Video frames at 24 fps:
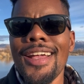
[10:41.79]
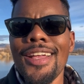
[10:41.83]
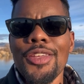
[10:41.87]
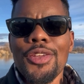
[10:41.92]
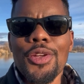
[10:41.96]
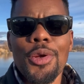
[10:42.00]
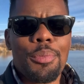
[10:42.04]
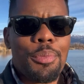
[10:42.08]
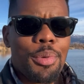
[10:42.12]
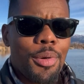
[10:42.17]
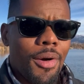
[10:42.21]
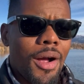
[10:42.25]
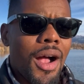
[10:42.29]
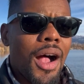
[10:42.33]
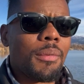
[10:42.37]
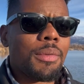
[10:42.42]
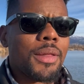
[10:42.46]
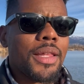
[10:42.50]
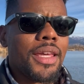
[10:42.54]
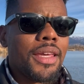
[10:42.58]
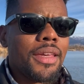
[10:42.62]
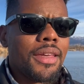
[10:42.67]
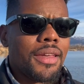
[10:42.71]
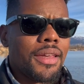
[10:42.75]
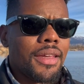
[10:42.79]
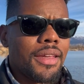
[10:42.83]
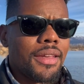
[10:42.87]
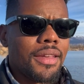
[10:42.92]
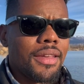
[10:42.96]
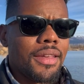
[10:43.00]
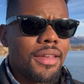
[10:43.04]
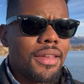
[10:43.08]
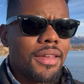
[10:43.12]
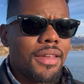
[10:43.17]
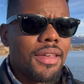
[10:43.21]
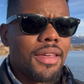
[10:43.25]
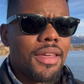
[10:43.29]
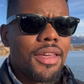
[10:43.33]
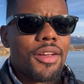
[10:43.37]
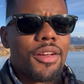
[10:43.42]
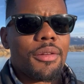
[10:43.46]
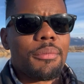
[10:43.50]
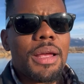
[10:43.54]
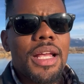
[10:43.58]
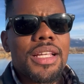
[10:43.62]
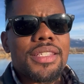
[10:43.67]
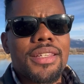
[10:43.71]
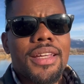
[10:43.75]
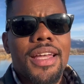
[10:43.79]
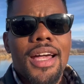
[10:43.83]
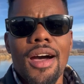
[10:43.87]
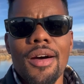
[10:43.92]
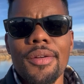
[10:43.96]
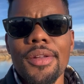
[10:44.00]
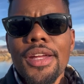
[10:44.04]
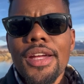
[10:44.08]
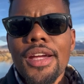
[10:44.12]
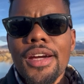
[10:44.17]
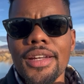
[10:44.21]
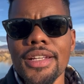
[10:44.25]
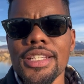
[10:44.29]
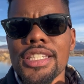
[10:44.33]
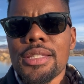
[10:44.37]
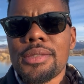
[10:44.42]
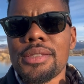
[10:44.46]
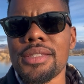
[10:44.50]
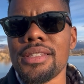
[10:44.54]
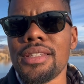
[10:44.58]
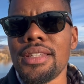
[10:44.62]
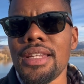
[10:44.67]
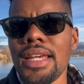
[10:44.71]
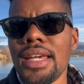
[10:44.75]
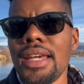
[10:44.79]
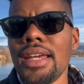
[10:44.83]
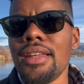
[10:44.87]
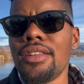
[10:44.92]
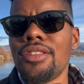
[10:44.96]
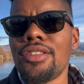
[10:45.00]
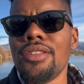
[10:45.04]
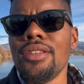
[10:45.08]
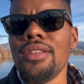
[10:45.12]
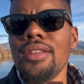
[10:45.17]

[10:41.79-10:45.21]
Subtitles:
You're probably here in Mesa County going to need